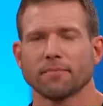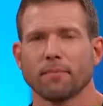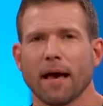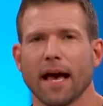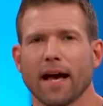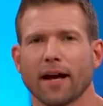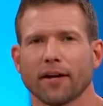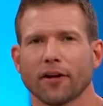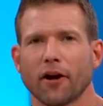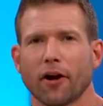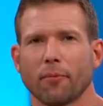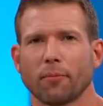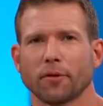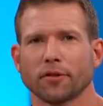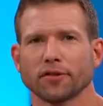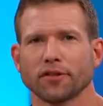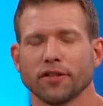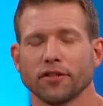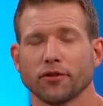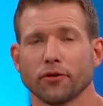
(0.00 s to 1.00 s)
back in our
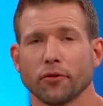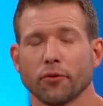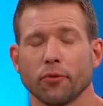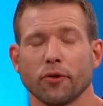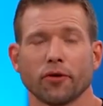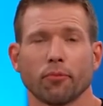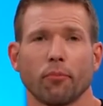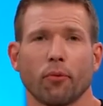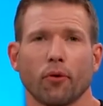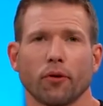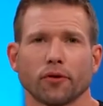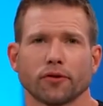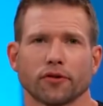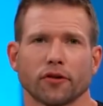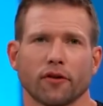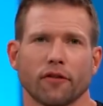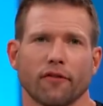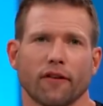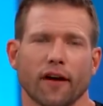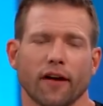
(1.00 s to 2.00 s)
procedure room with board
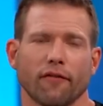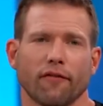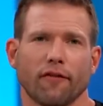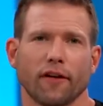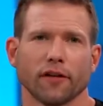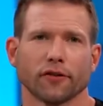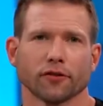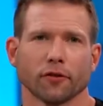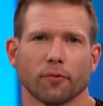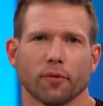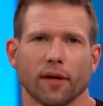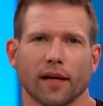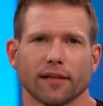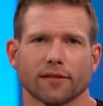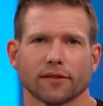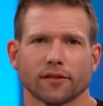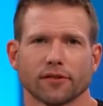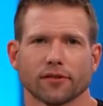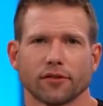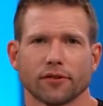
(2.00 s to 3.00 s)
certified facial plastic
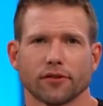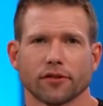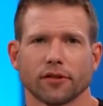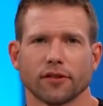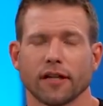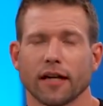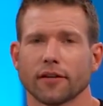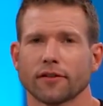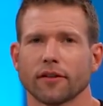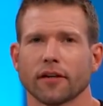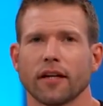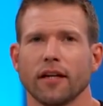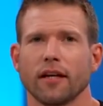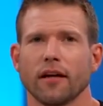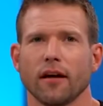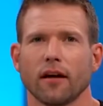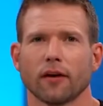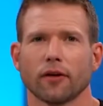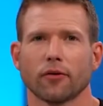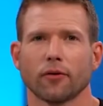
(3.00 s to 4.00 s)
surgeon, Dr.
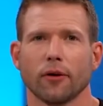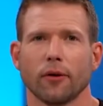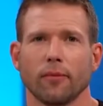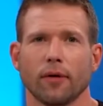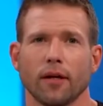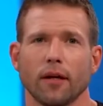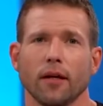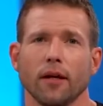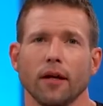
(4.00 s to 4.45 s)
Kian Karimi